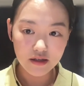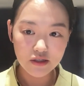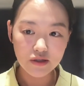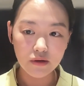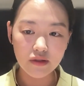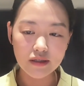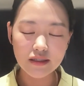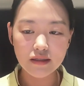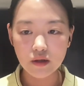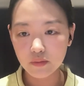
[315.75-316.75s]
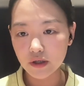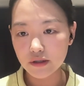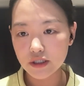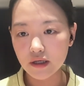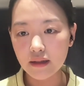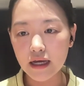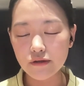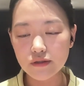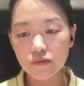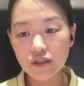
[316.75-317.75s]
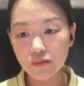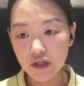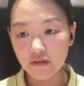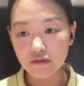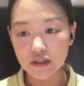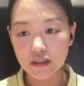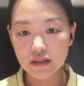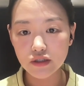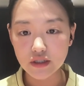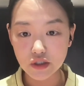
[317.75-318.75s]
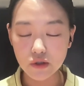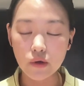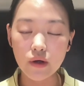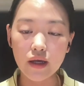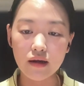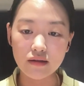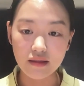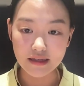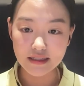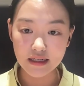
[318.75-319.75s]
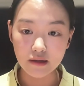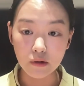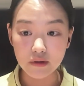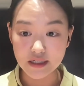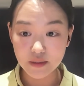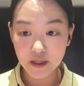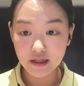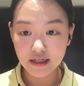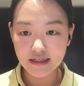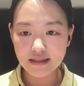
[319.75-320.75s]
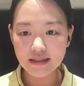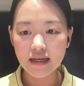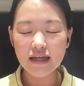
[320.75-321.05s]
So this approach allows Muslim travelers to enjoy an authentic local experience,